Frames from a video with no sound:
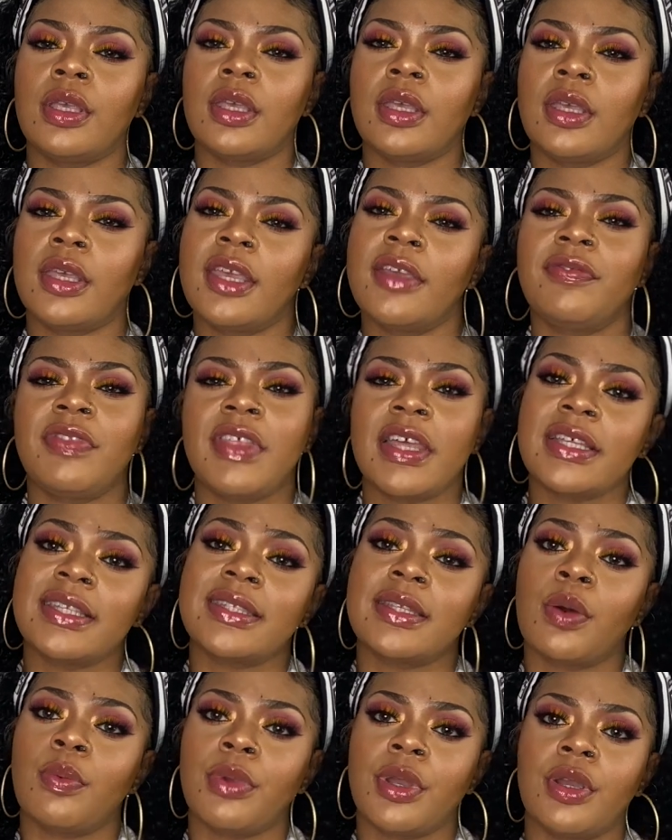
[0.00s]
if that's
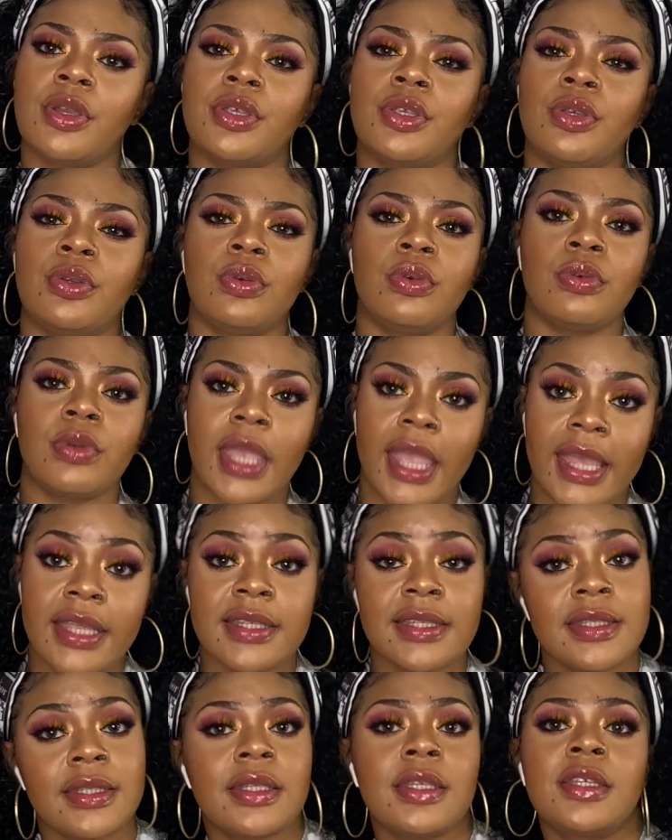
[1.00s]
somewhere you can
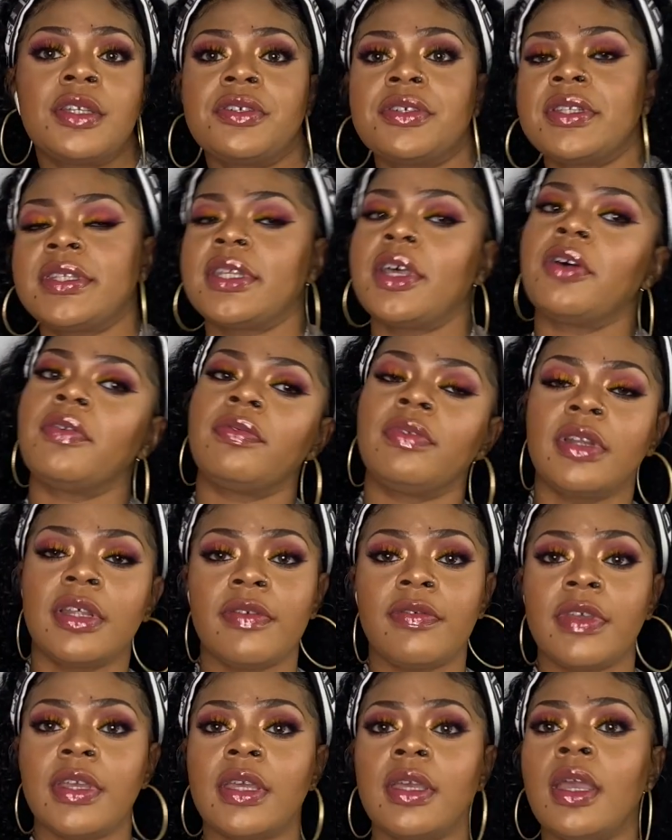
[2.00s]
see yourself
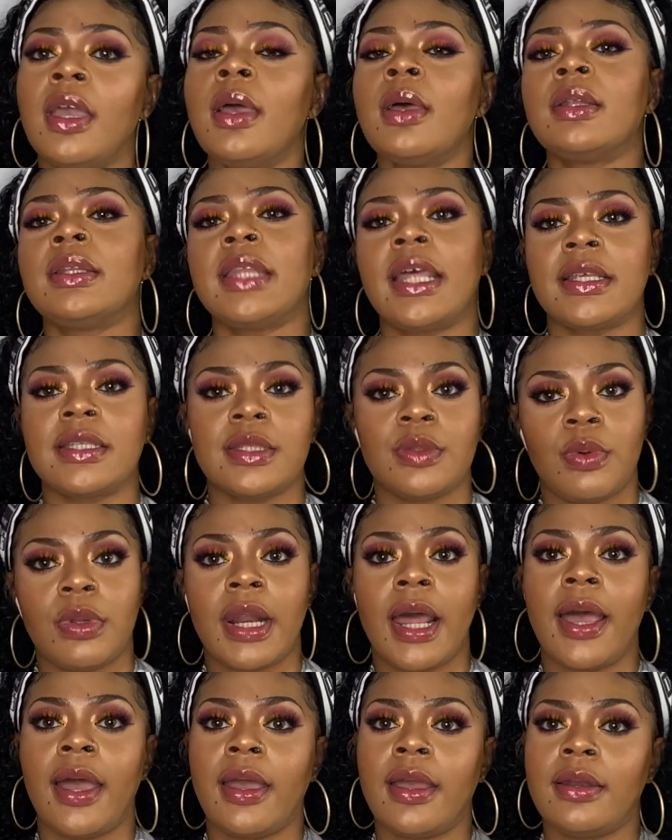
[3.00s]
living. That's what
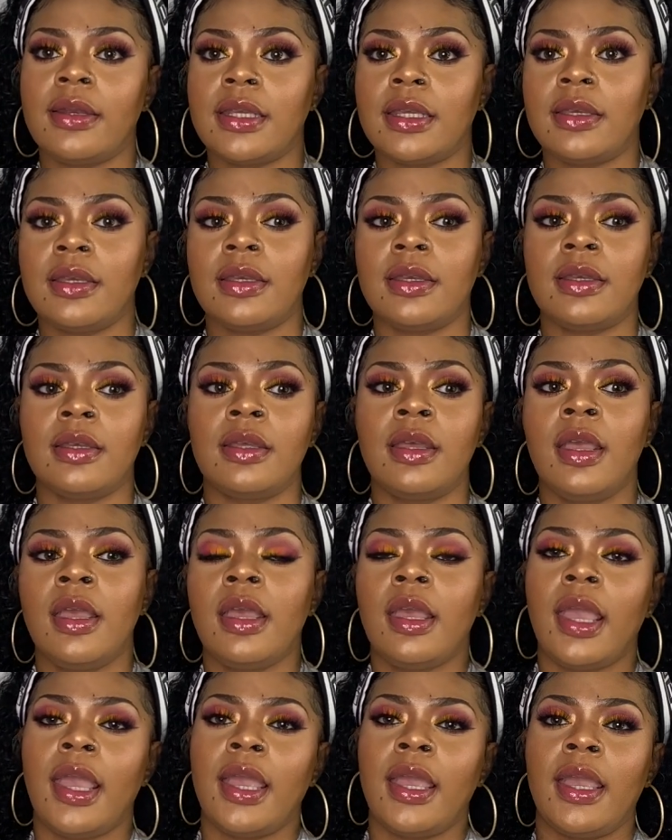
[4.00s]
I did,
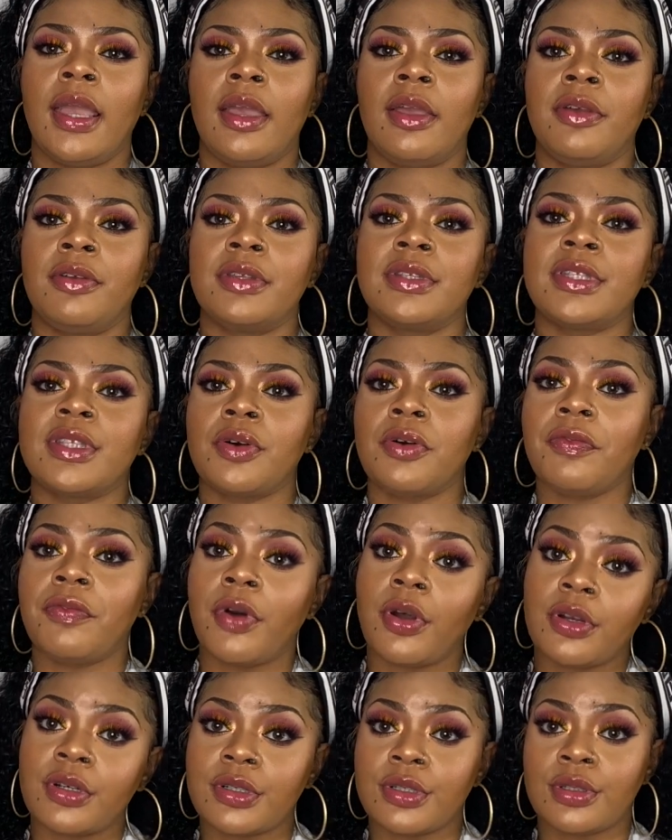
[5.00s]
and so
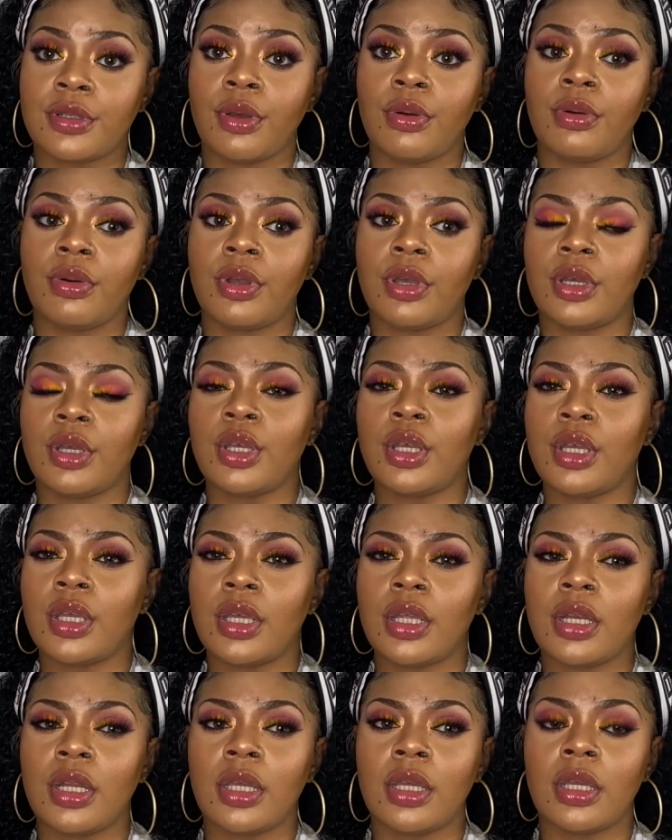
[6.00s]
far so
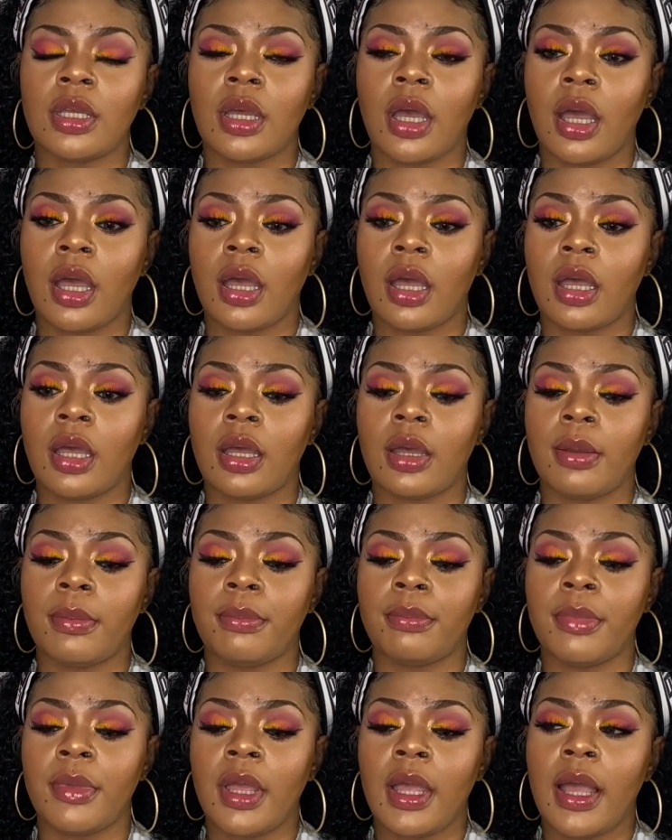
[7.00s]
good.
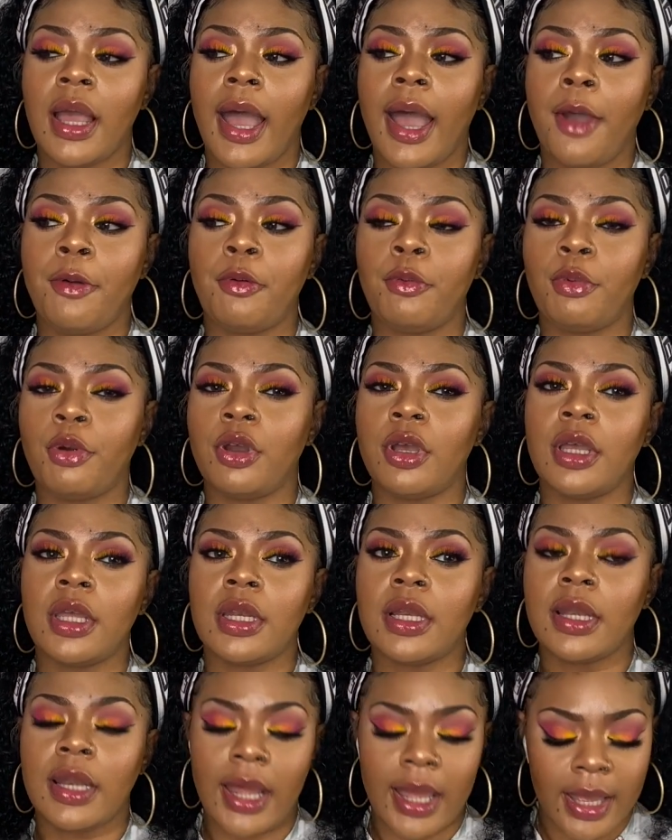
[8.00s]
I
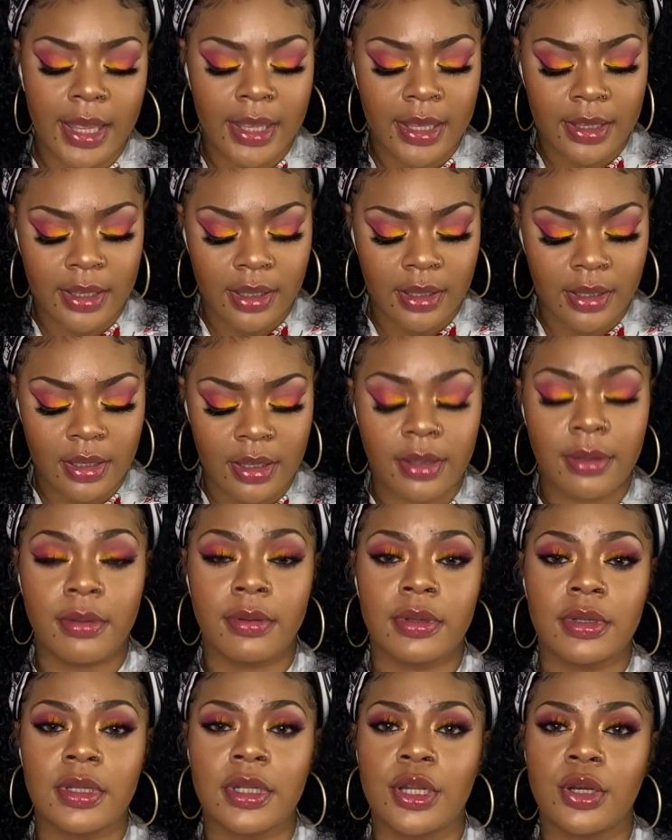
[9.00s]
would like a
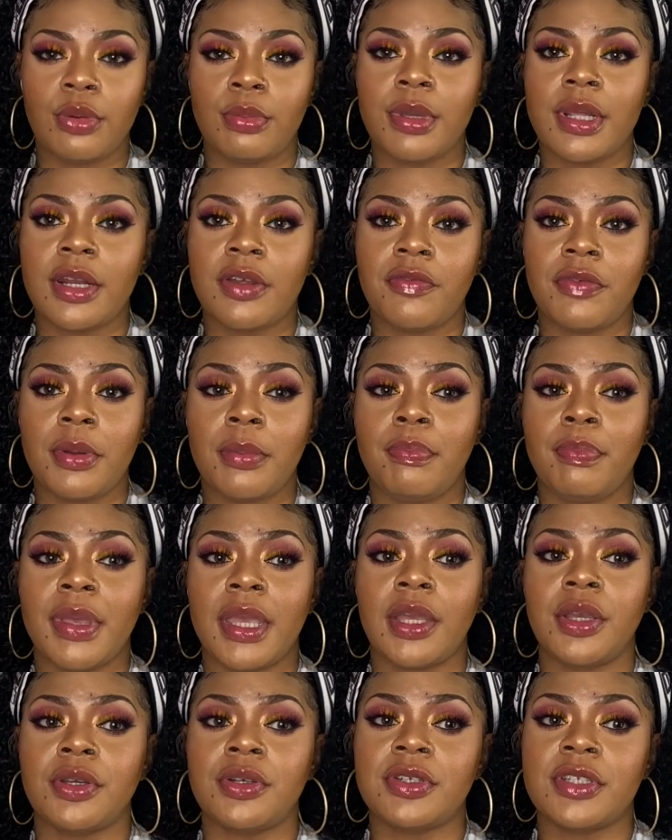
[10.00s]
little bit of a
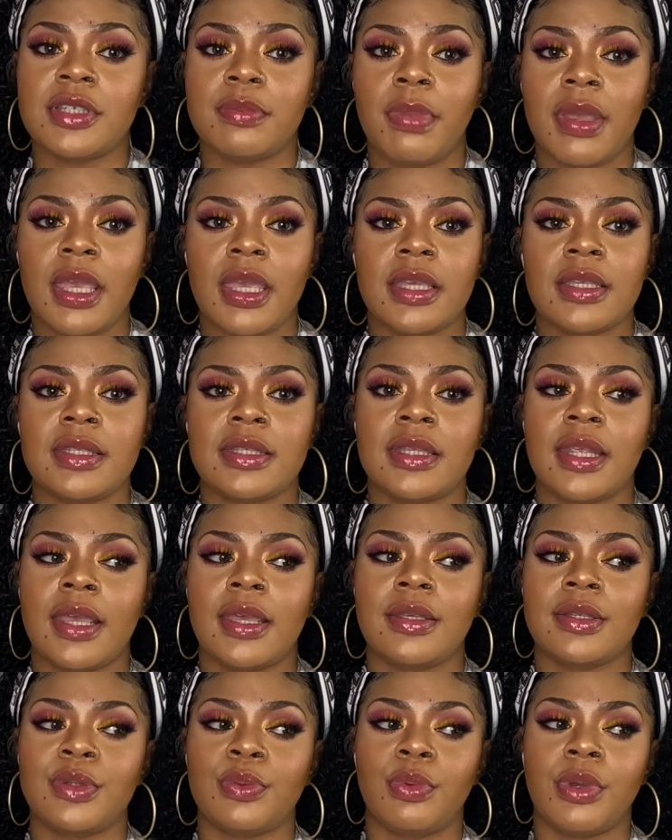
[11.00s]
bigger space
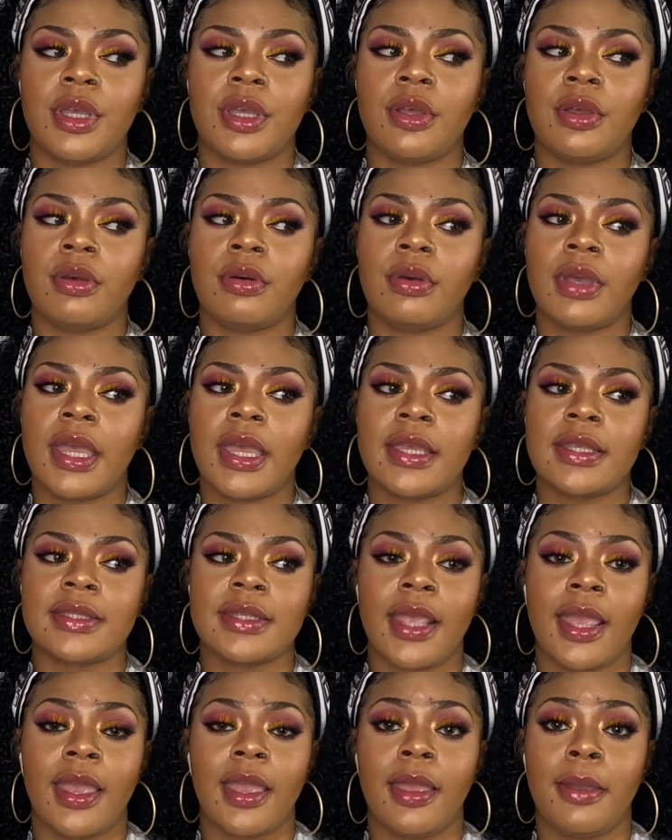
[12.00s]
as well as
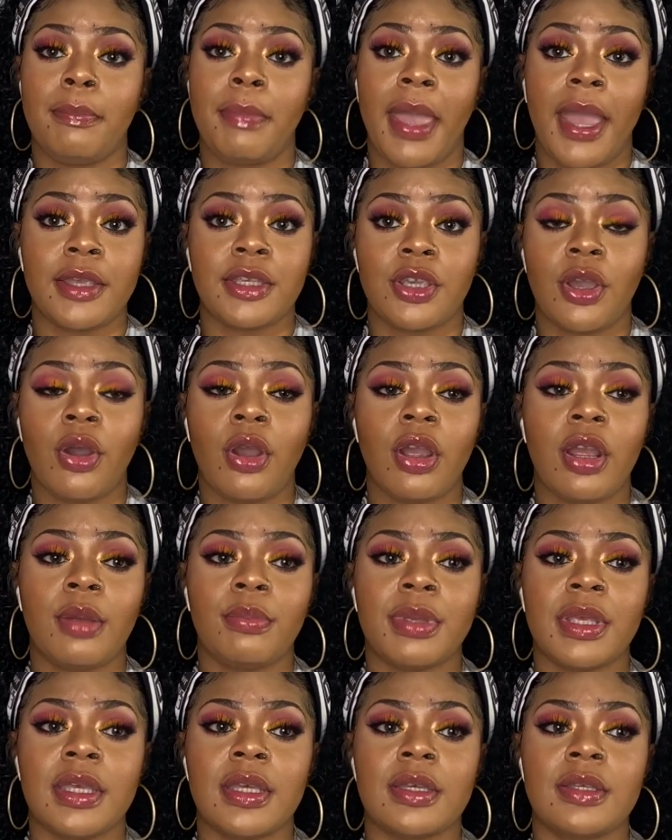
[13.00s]
a backyard,
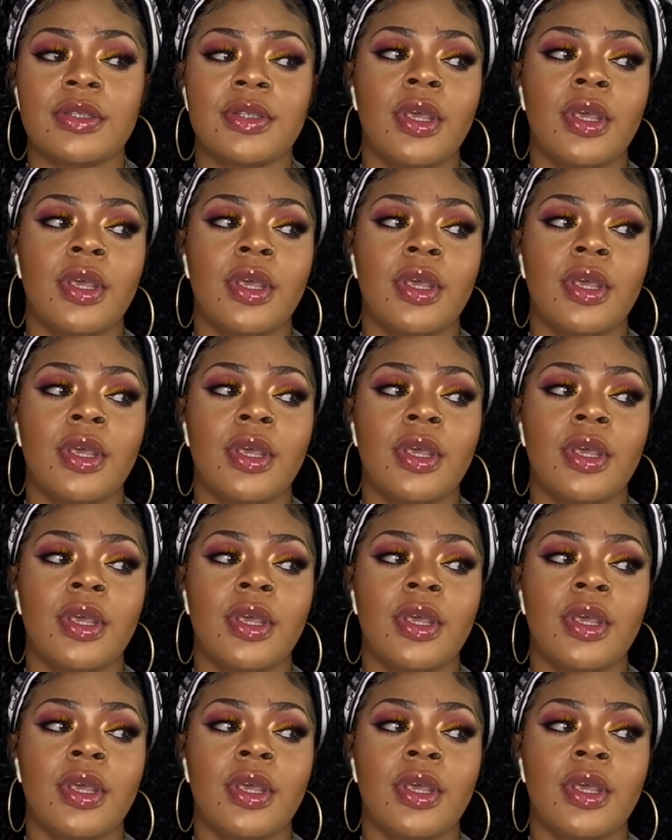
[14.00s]
because